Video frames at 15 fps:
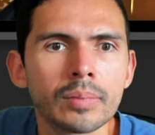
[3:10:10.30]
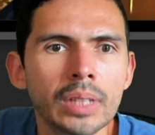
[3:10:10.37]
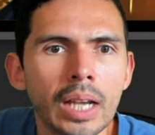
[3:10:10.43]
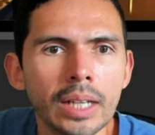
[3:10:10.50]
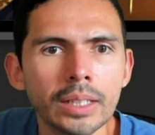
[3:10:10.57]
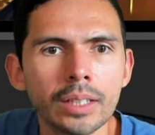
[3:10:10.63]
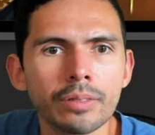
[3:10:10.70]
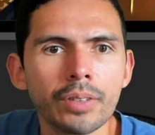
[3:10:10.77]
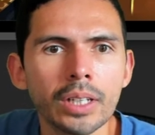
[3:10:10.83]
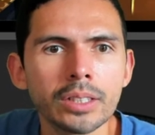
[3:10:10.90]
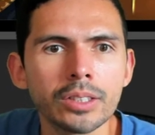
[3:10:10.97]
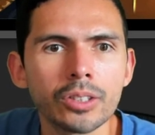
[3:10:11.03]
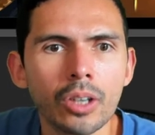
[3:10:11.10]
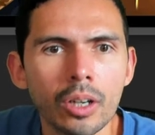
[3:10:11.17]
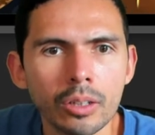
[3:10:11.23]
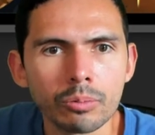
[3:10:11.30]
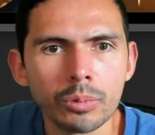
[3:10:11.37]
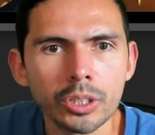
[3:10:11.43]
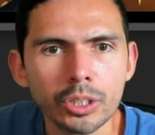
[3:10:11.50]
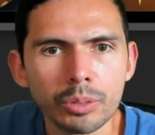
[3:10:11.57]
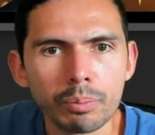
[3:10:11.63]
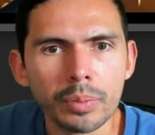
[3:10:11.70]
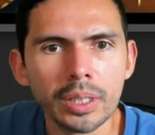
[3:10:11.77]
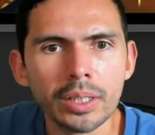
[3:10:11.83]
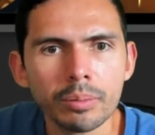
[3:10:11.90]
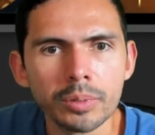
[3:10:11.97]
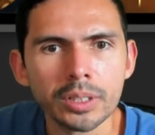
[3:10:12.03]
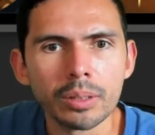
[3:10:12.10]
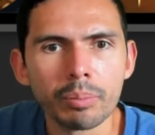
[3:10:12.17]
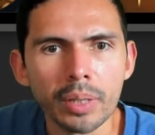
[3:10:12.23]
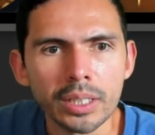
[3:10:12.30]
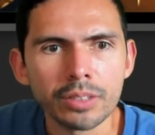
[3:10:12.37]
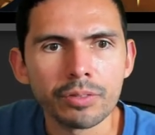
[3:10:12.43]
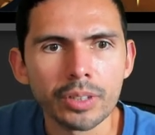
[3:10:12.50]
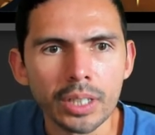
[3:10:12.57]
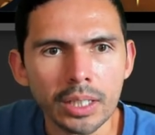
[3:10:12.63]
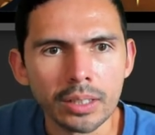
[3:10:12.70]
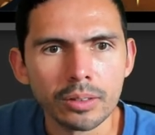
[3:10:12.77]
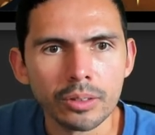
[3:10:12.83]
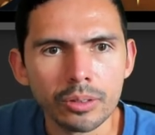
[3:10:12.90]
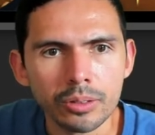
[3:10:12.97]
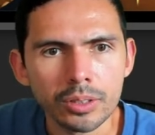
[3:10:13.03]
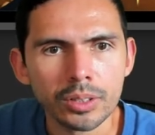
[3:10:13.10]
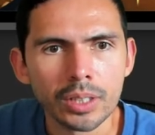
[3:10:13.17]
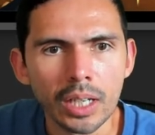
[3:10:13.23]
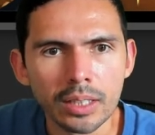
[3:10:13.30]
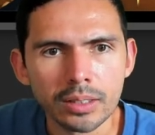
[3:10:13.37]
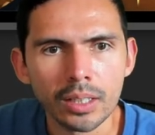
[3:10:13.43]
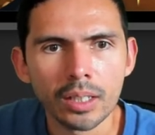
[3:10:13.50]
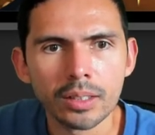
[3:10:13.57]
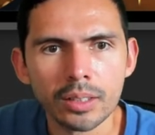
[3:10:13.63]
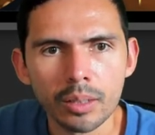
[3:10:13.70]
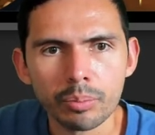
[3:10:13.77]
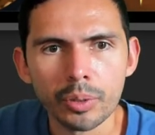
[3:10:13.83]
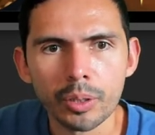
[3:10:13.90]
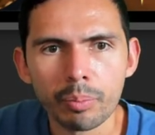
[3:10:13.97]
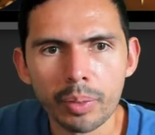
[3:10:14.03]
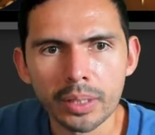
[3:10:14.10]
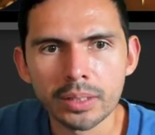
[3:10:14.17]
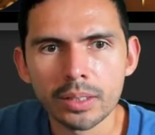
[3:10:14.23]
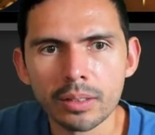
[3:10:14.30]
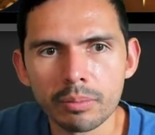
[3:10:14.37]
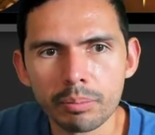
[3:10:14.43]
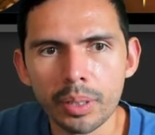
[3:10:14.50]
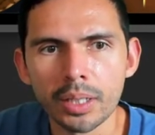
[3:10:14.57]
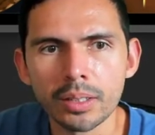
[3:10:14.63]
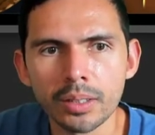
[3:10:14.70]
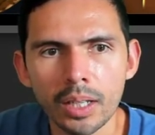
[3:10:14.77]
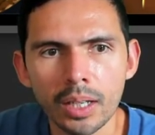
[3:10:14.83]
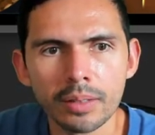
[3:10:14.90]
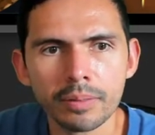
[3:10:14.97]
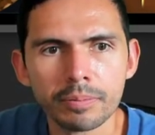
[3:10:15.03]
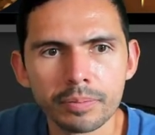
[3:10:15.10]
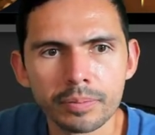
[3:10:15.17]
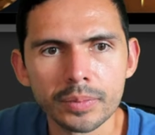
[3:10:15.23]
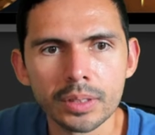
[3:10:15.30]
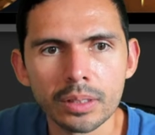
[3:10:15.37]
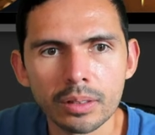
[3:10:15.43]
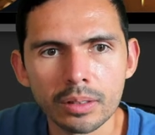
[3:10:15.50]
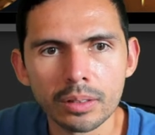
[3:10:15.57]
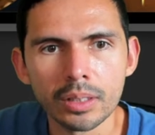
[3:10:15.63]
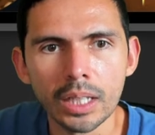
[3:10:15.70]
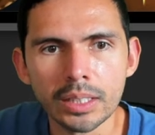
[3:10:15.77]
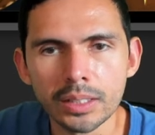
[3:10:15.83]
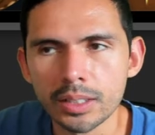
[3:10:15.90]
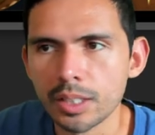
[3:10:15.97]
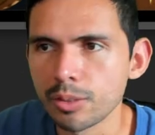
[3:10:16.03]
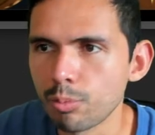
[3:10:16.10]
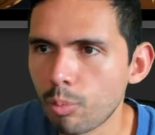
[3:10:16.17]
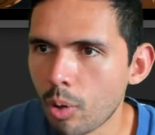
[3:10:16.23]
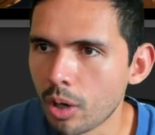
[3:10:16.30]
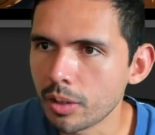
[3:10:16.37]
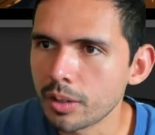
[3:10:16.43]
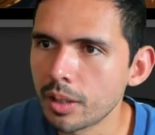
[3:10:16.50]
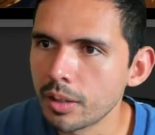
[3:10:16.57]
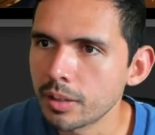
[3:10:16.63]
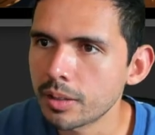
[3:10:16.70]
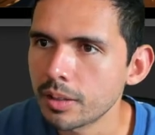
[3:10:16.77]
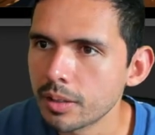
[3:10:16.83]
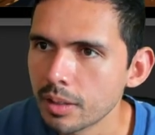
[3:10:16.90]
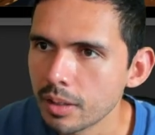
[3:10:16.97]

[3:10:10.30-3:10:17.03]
I need advice on which medium is the best for getting loose. I tighten up with pencil and pen a lot. Light says watercolor.